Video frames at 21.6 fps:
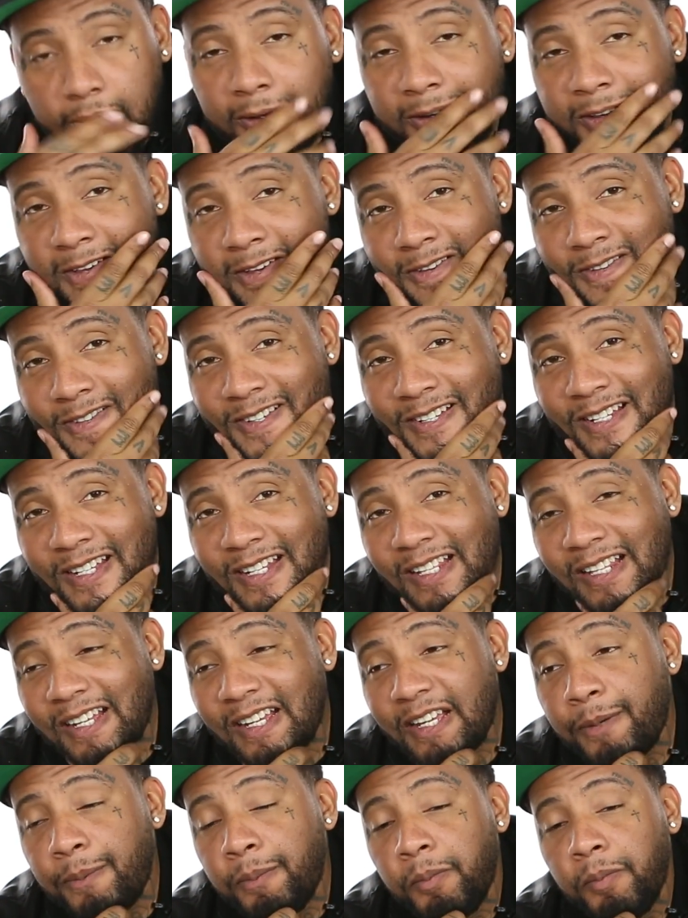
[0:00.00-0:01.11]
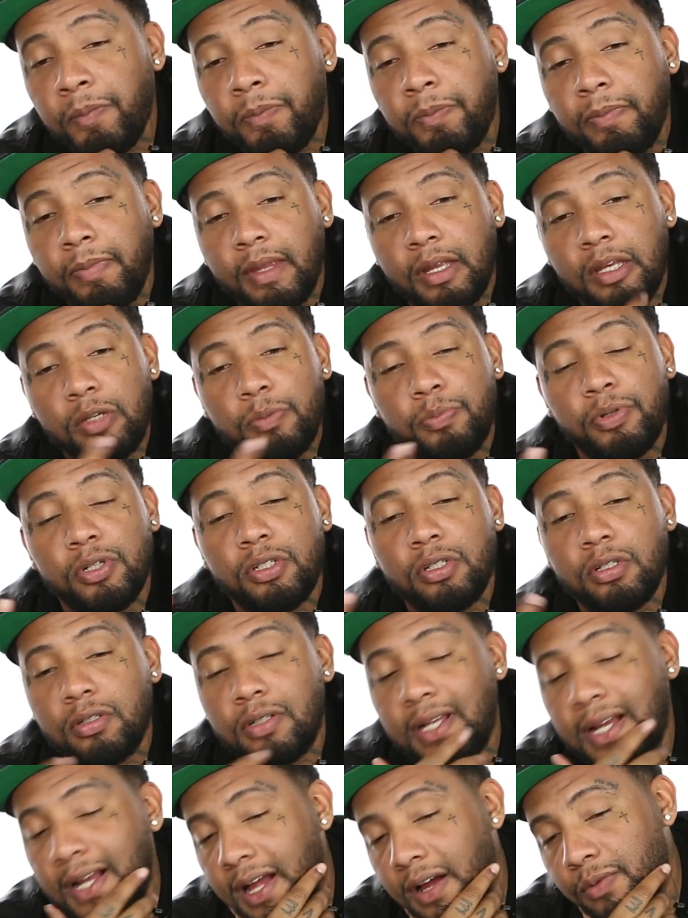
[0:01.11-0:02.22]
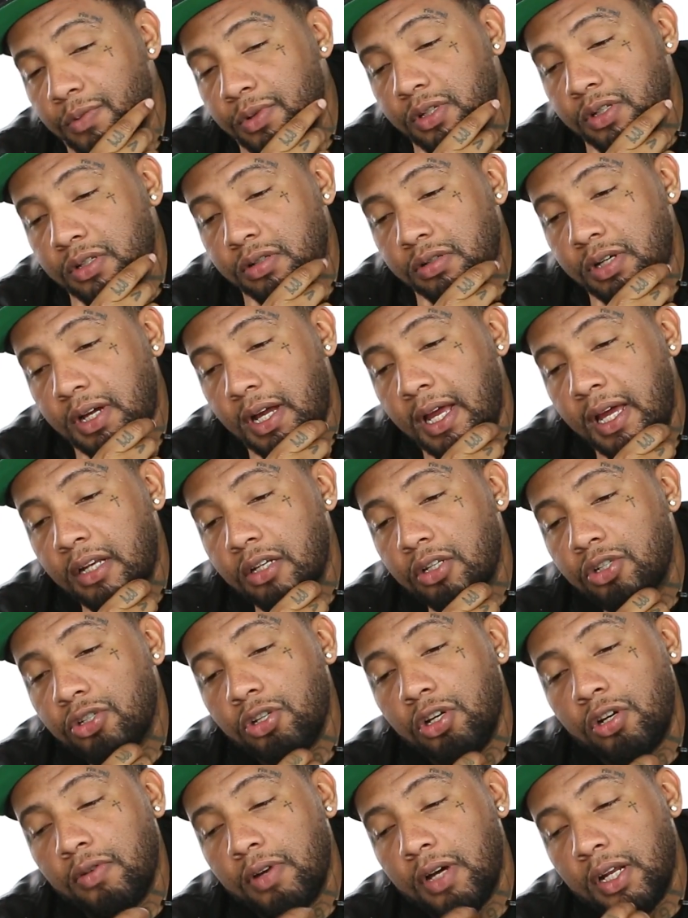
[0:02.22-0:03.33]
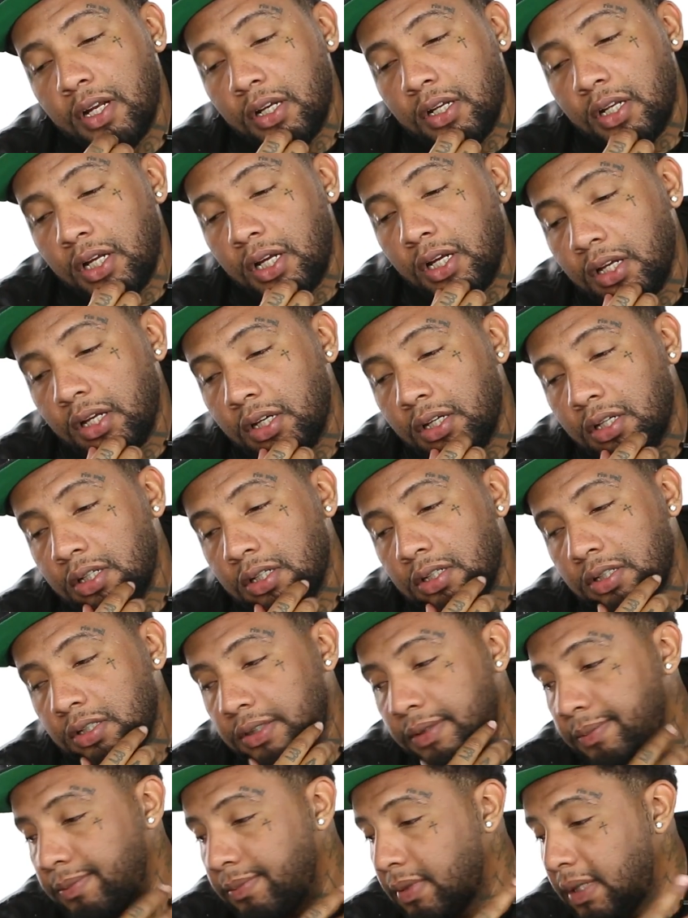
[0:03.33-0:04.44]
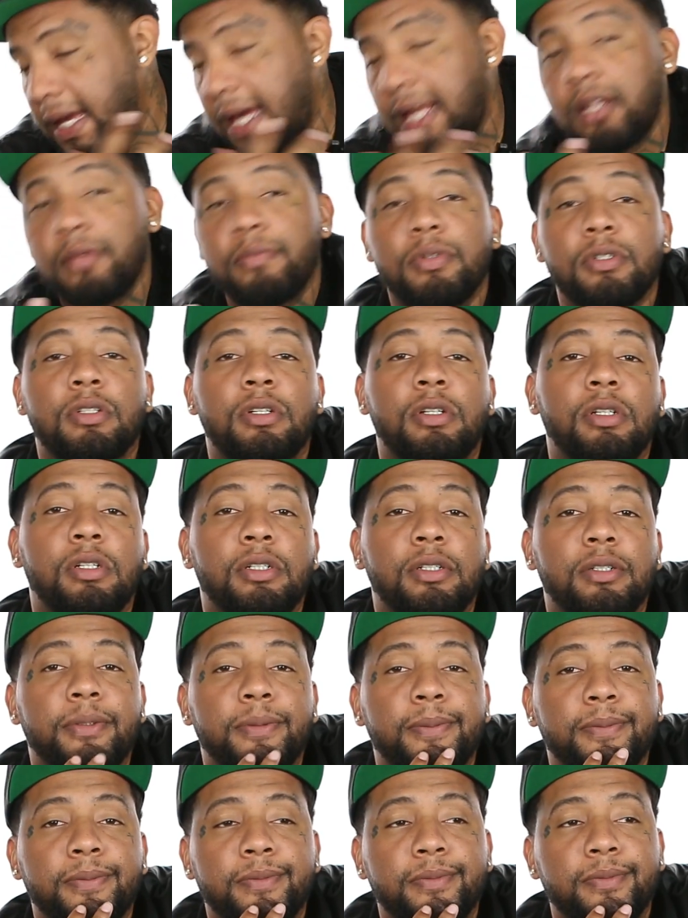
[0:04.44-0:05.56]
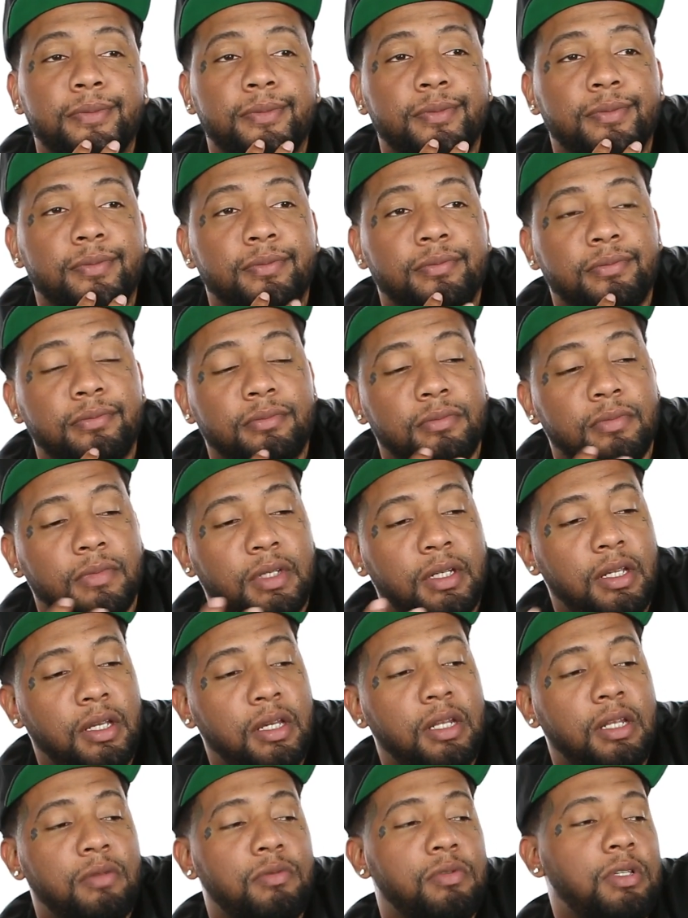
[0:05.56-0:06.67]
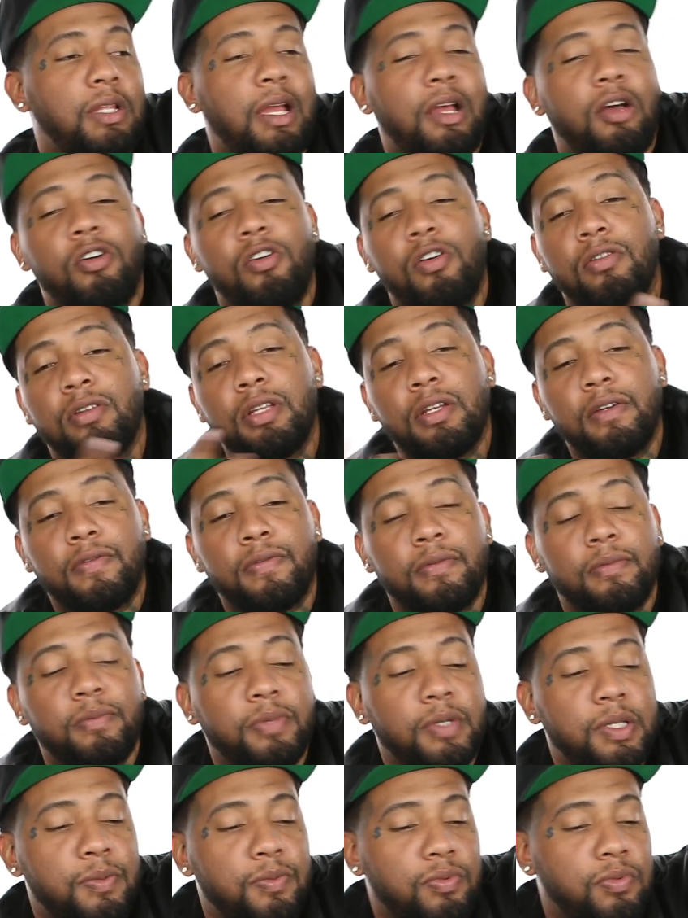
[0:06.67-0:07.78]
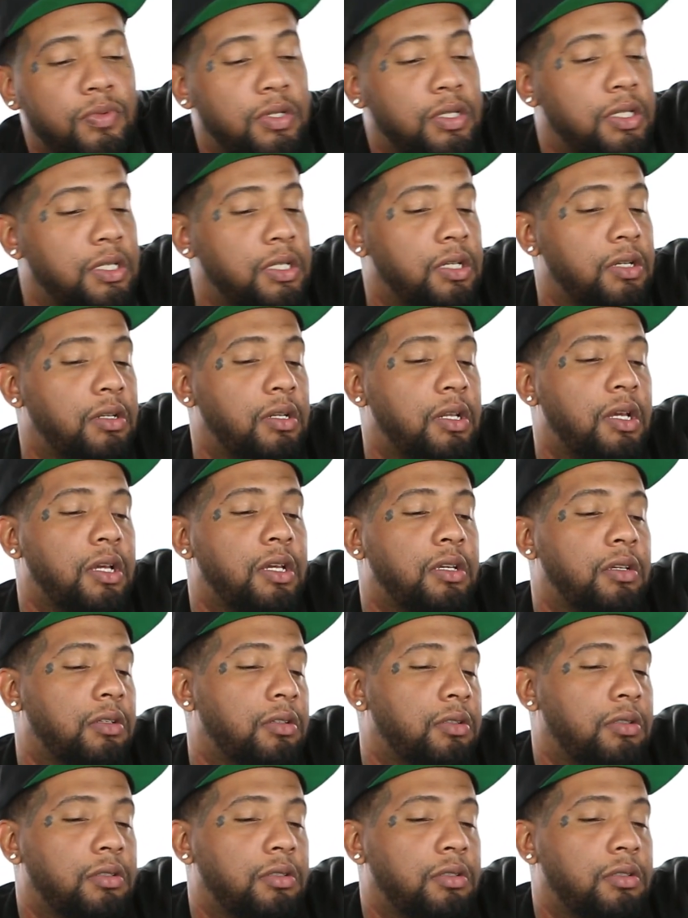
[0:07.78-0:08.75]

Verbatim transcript: You know what I'm saying? Like you put your like I went to I had a show at a, a cannabis club, and it was like all different people in there like.